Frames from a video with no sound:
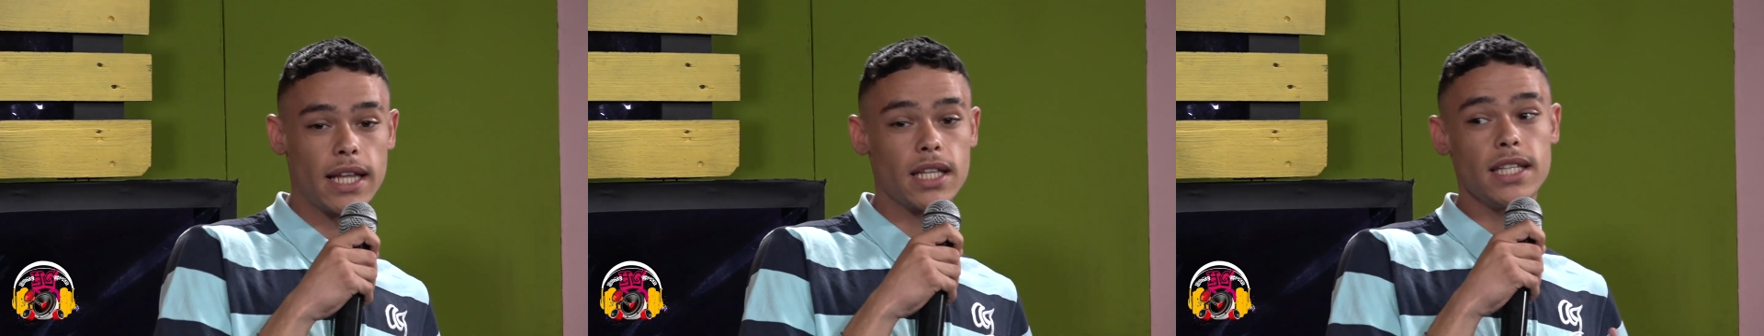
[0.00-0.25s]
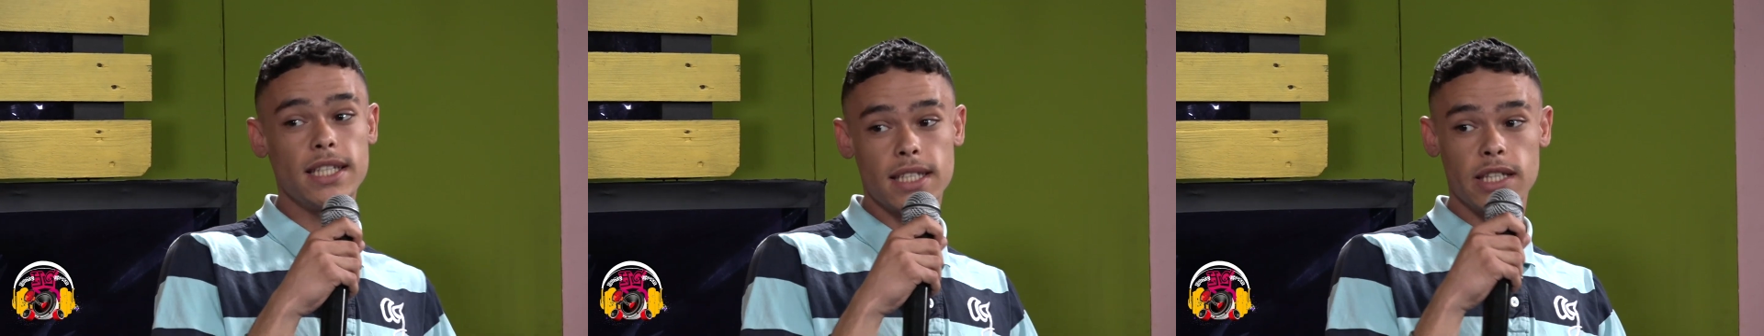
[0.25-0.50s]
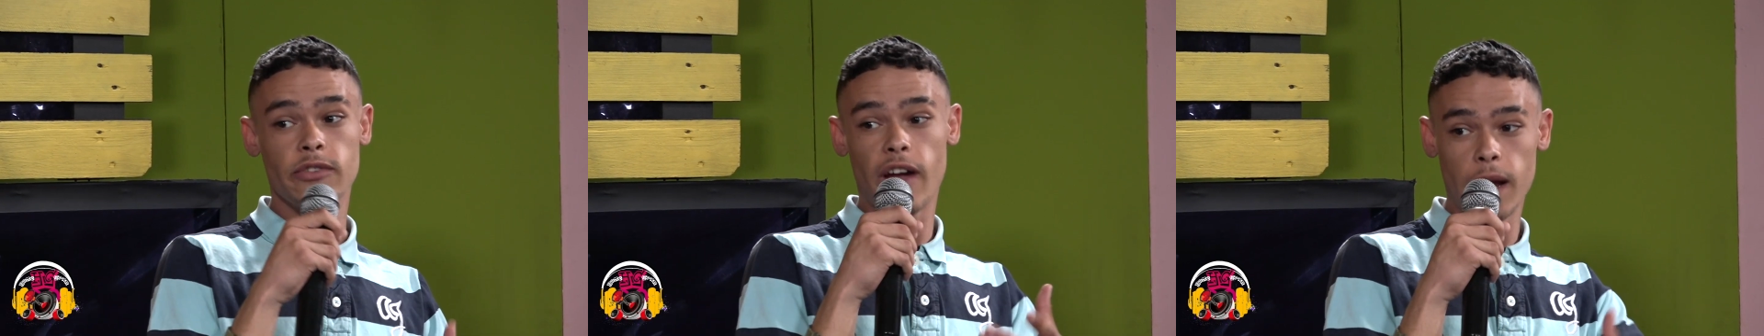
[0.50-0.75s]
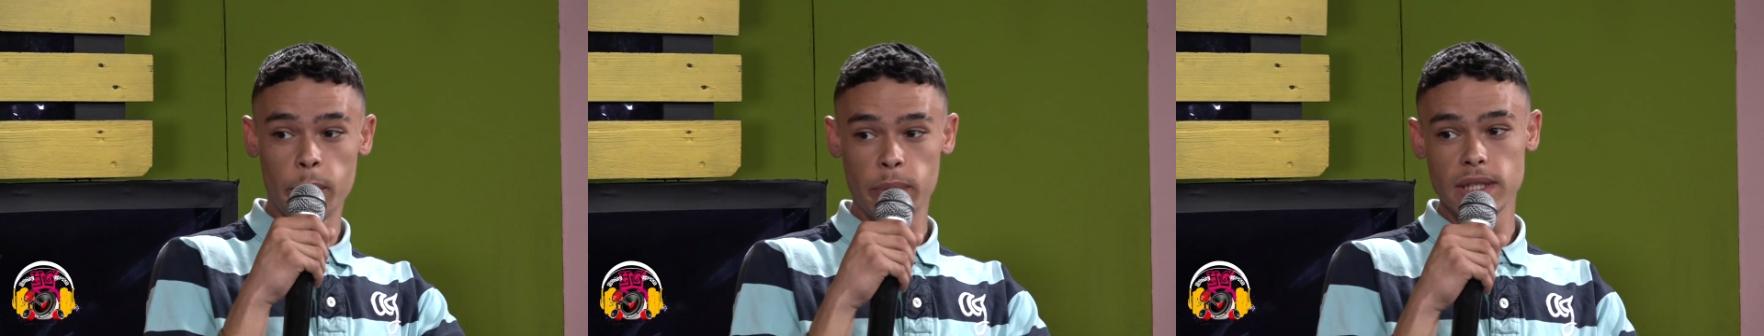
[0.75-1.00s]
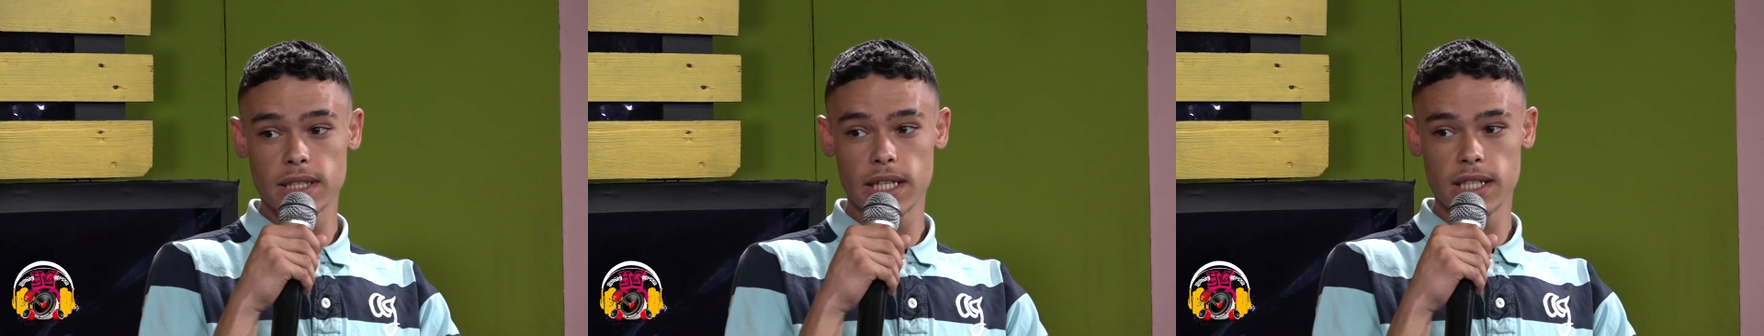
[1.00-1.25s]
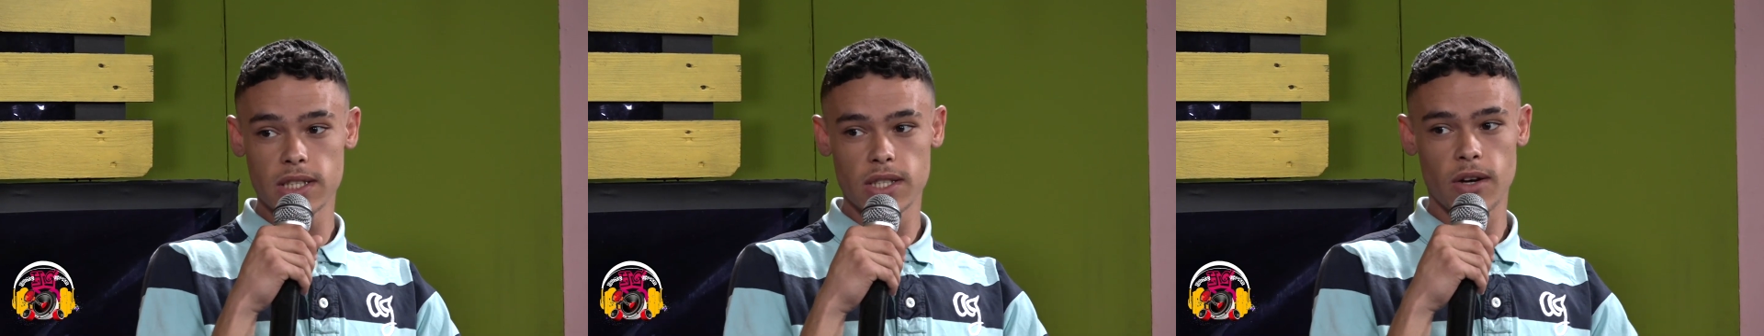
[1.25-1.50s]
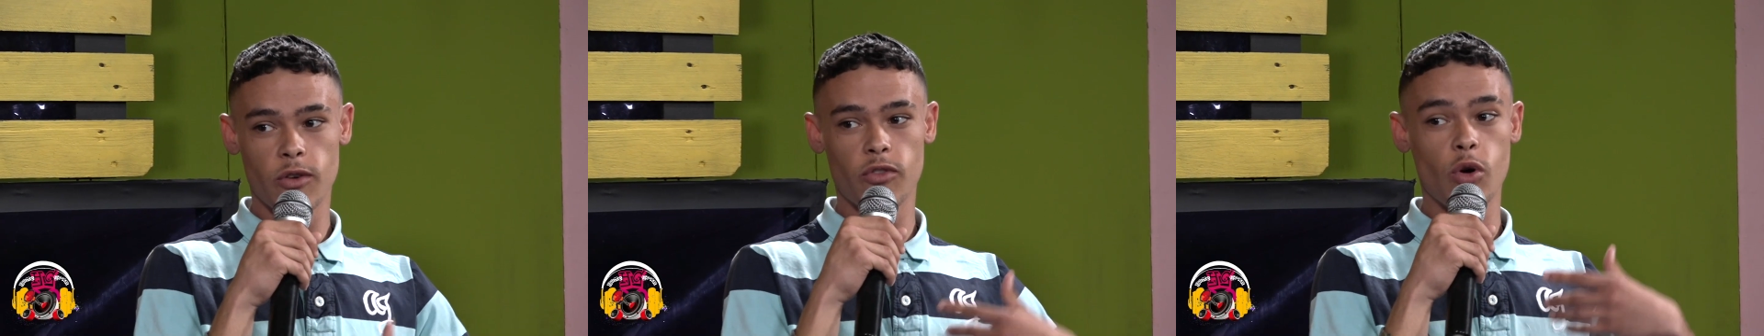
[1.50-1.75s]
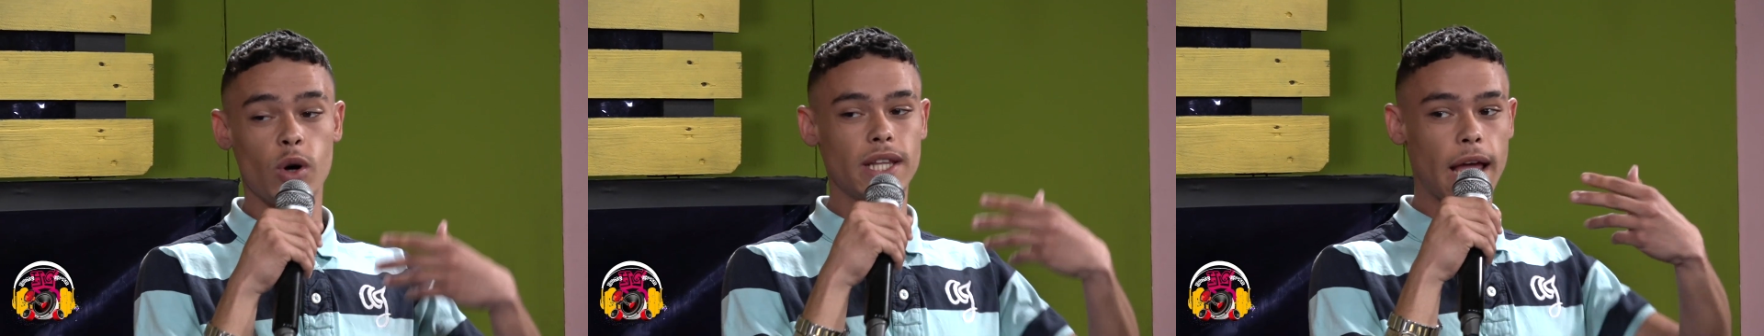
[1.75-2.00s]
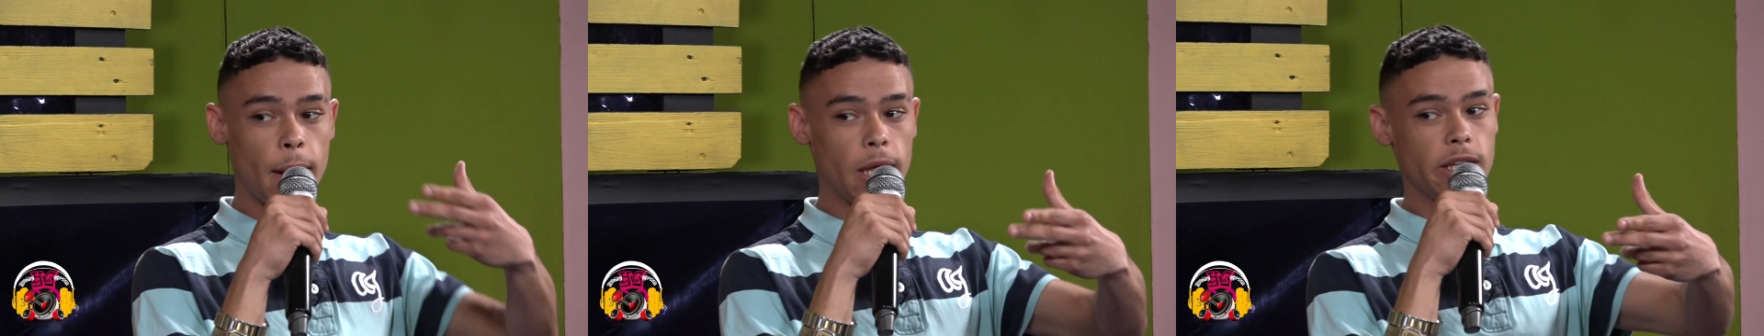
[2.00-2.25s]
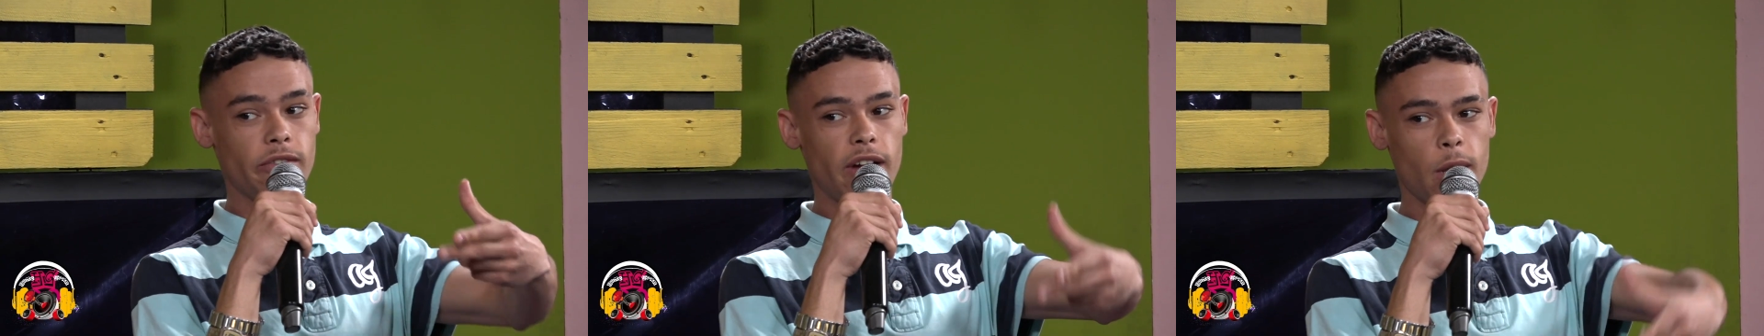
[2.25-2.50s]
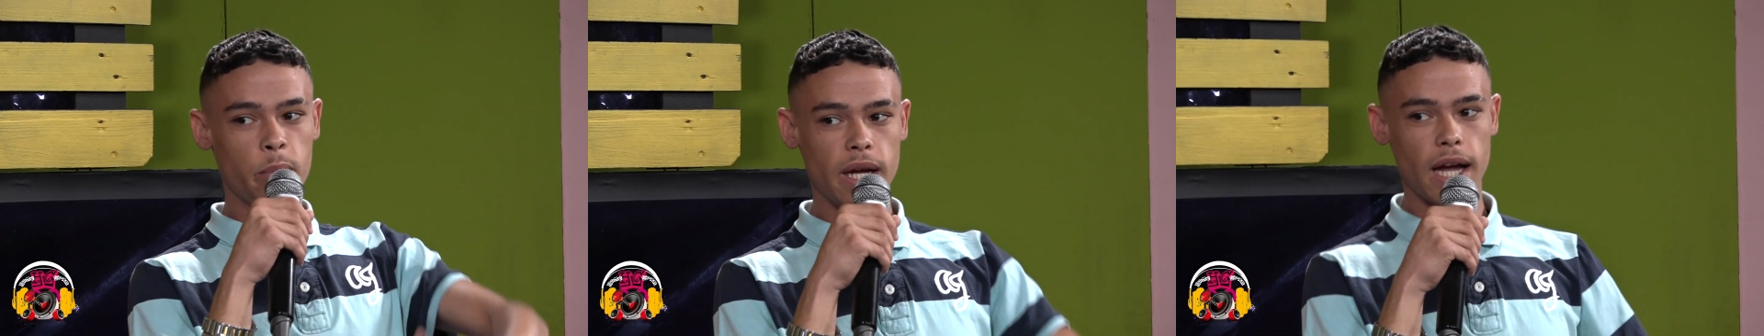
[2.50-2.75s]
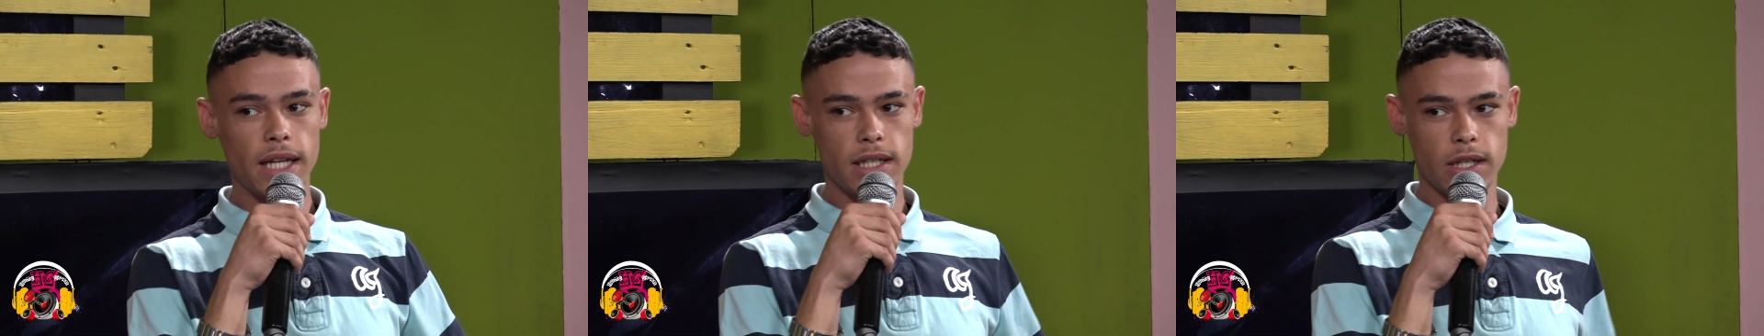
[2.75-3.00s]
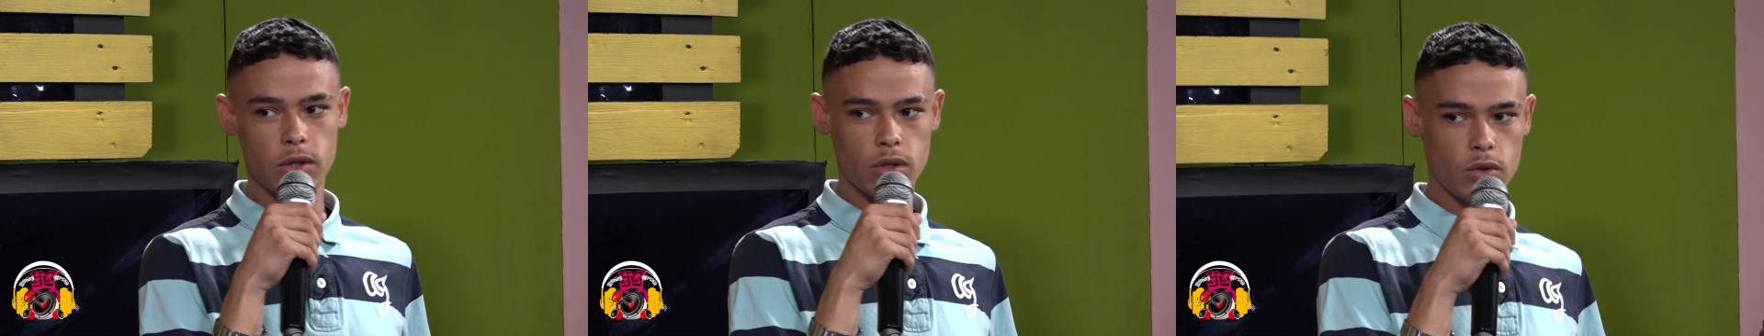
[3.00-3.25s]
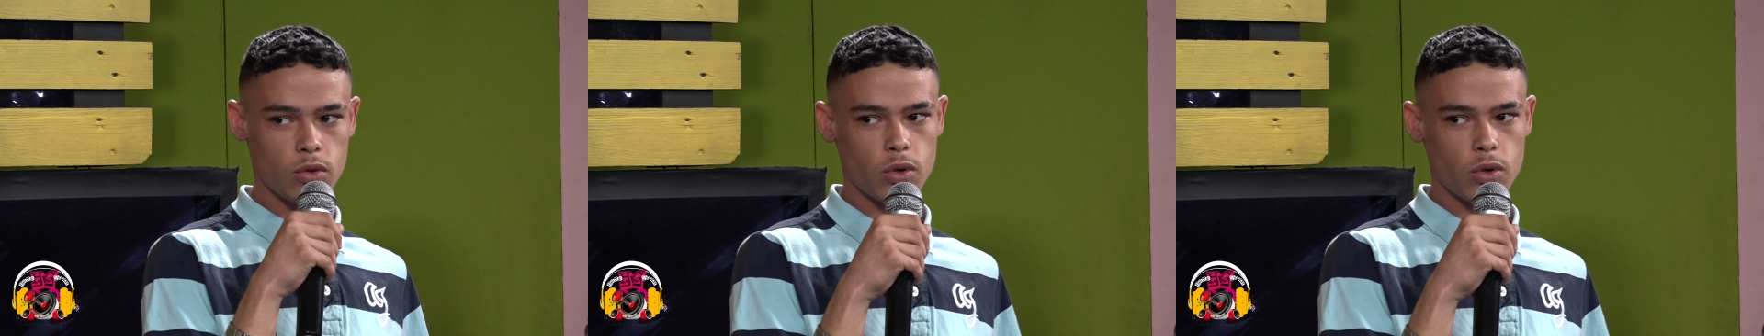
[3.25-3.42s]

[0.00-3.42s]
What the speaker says: it is a developing stage of developing country, you know.